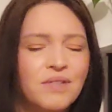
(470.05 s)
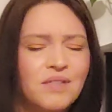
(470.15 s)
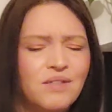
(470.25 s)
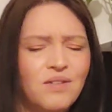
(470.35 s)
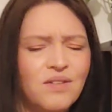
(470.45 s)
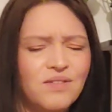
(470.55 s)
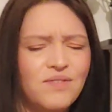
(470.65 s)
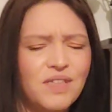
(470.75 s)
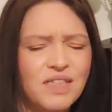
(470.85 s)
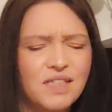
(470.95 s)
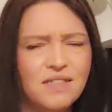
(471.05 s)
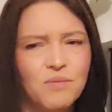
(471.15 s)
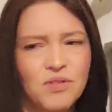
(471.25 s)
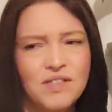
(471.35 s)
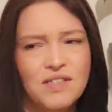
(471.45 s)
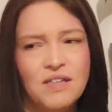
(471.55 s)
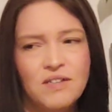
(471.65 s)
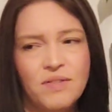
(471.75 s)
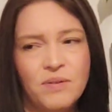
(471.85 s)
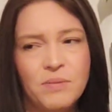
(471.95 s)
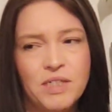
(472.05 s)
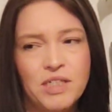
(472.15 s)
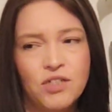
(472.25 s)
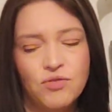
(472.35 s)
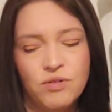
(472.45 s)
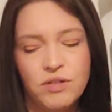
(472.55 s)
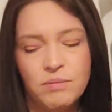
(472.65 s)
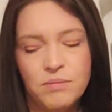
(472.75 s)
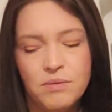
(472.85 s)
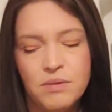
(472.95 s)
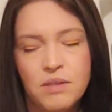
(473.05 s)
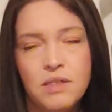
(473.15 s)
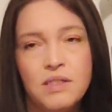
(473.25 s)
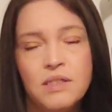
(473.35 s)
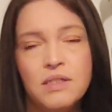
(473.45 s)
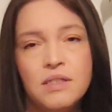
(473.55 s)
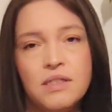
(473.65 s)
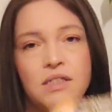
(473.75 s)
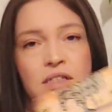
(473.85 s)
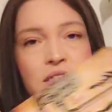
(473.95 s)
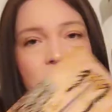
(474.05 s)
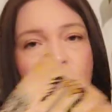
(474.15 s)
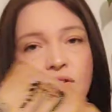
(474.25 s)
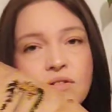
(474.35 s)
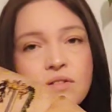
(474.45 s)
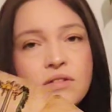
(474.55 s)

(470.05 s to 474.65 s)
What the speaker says: don't know, I feel like someone sells everybody a dream, and it's all